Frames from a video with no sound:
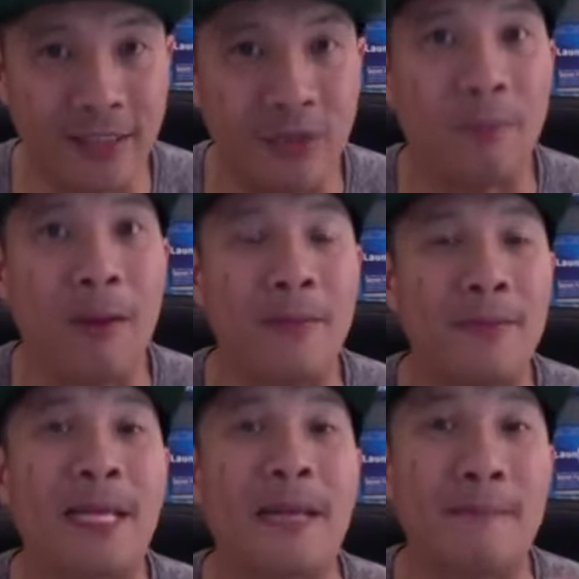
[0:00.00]
You're probably
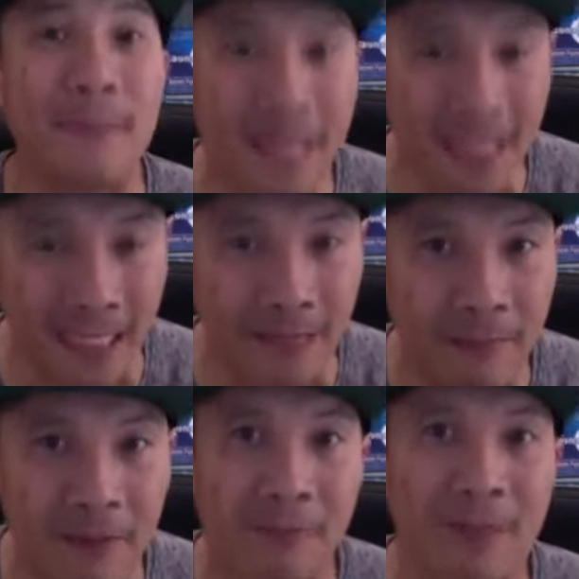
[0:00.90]
making money,
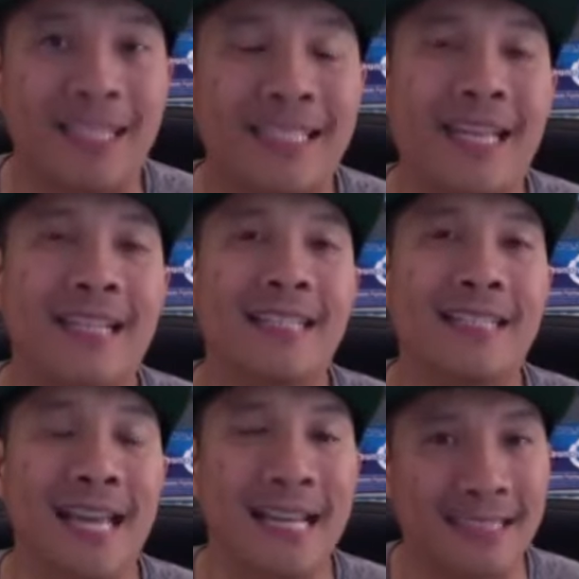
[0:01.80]
but at the end of the day,